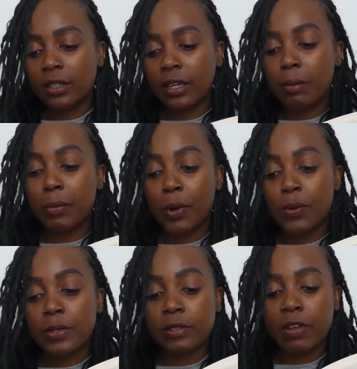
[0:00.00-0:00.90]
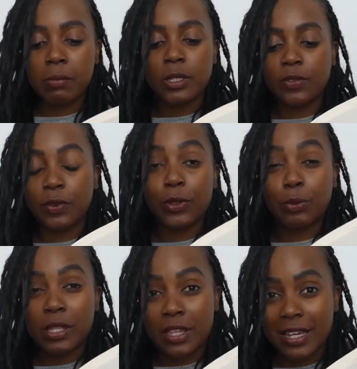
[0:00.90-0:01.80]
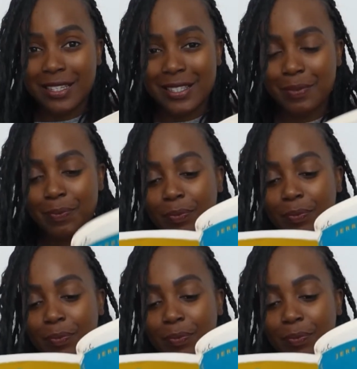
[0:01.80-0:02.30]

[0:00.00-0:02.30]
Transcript: Kimball was famous for three things: